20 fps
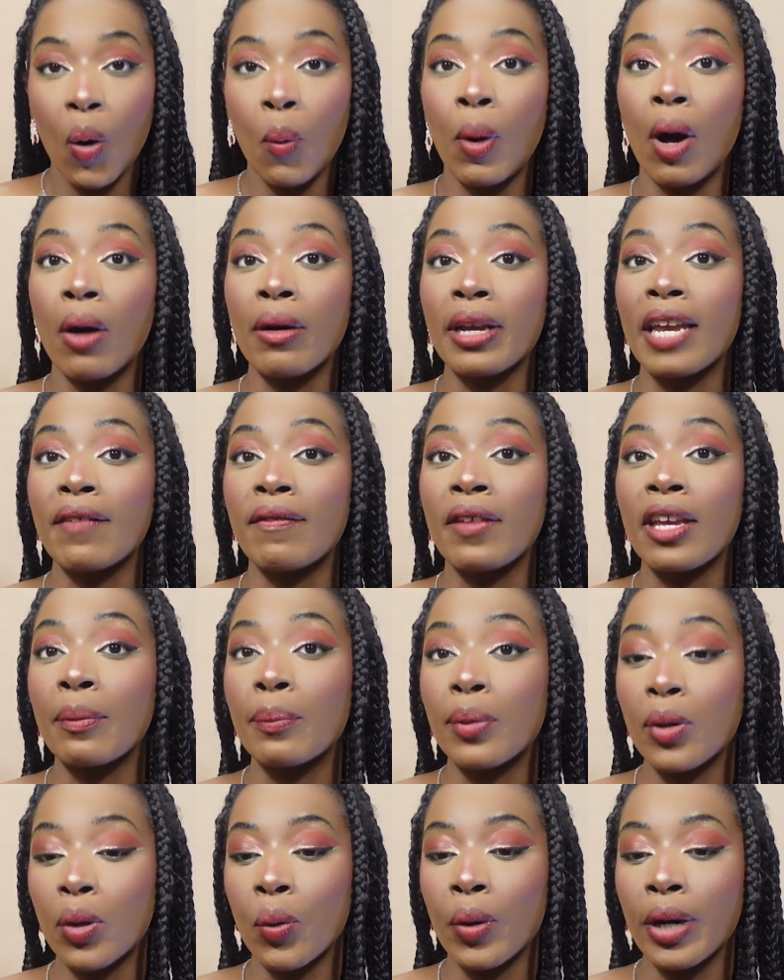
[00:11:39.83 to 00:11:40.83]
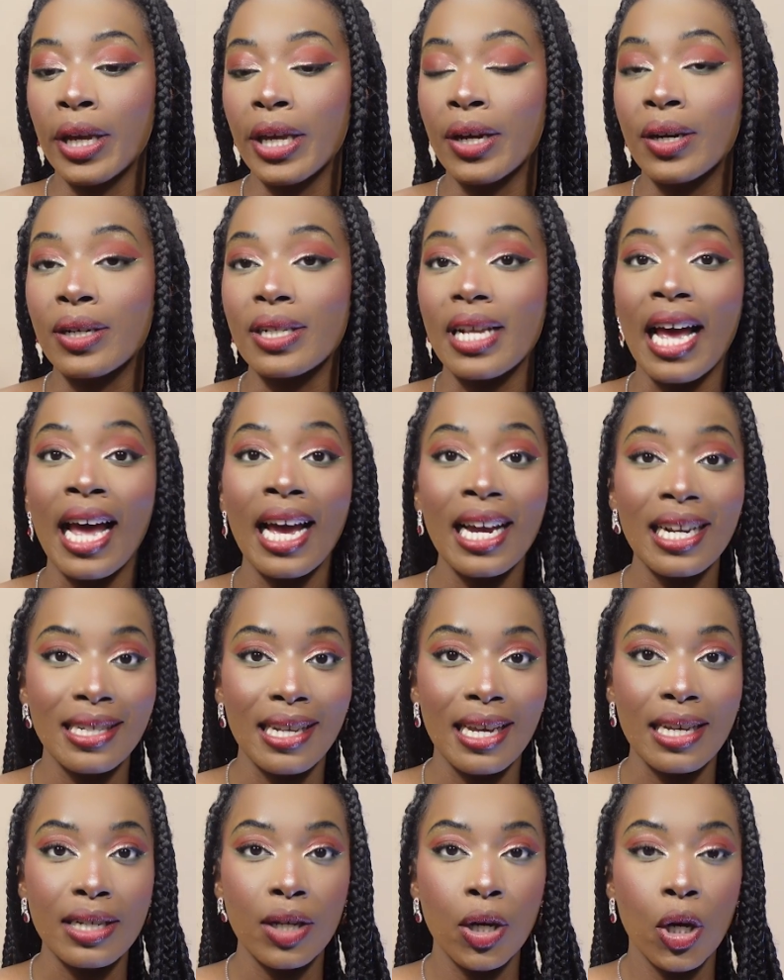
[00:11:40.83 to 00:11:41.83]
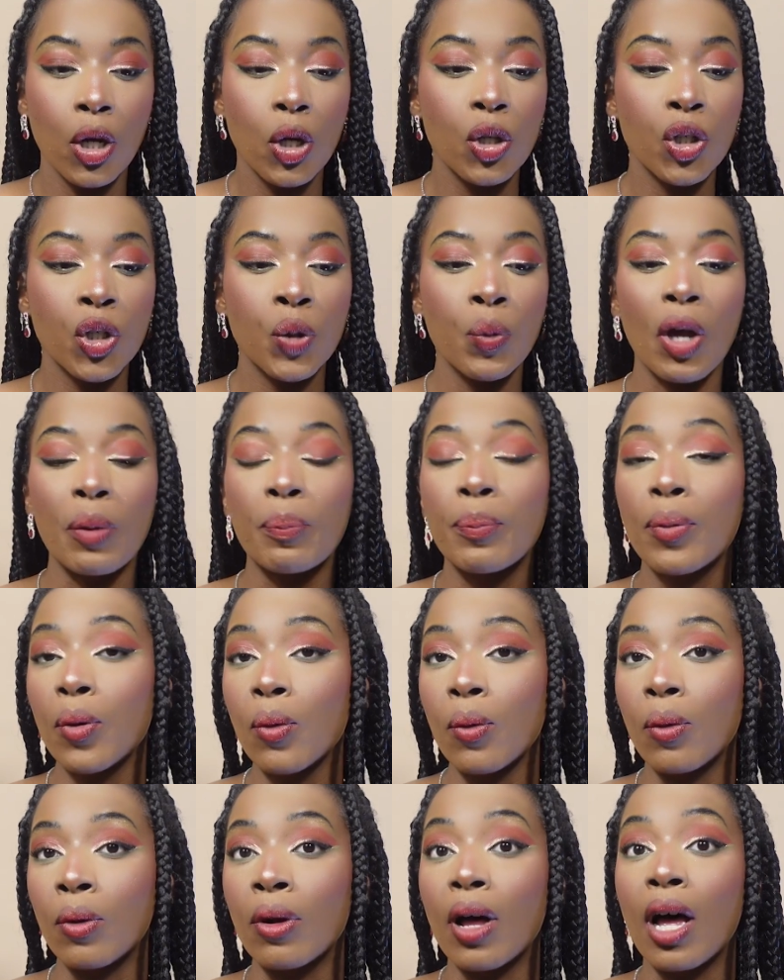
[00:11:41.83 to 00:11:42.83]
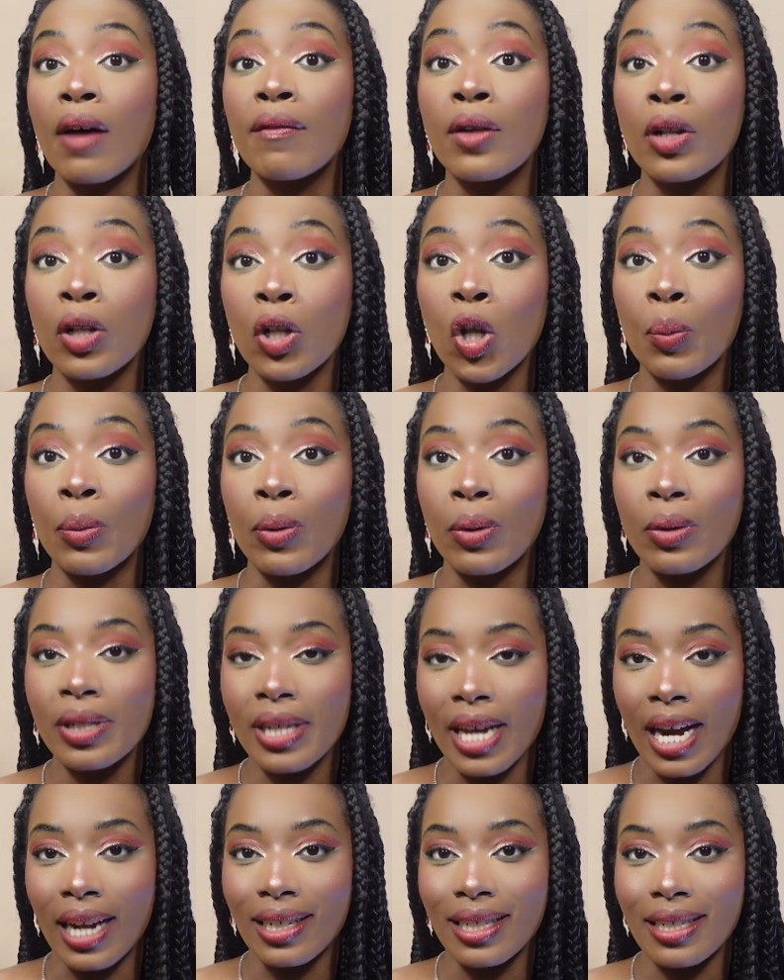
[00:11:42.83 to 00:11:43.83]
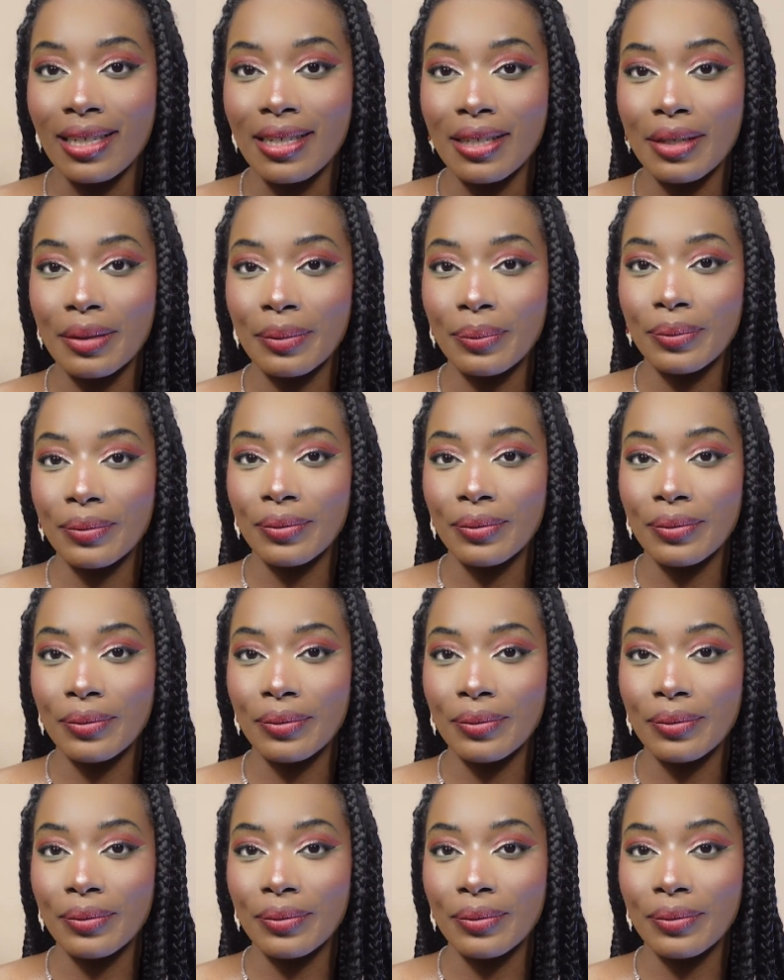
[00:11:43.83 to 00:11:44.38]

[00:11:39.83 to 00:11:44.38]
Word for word: while giving employers access to a pool of global talent.